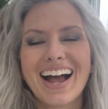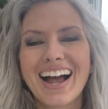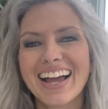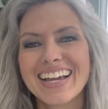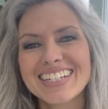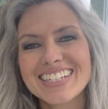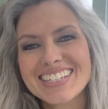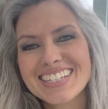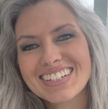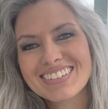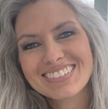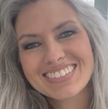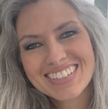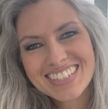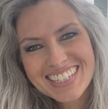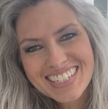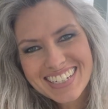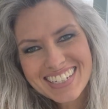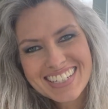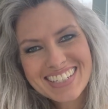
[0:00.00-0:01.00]
Hi, Silver
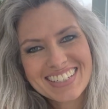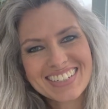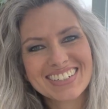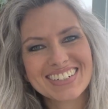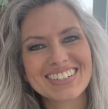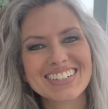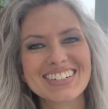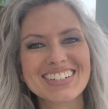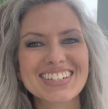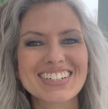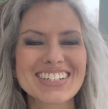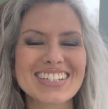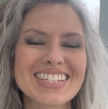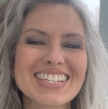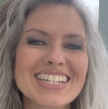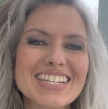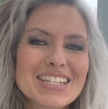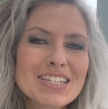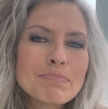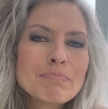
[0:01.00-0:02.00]
Sisters.
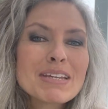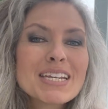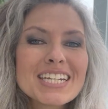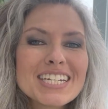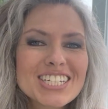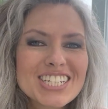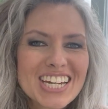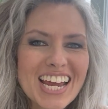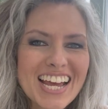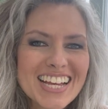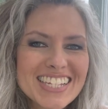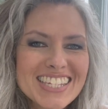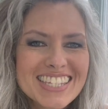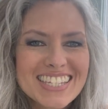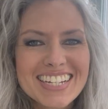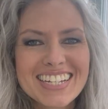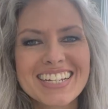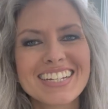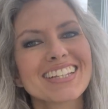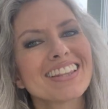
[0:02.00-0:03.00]
It's me,
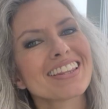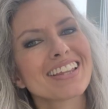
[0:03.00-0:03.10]
Jessie.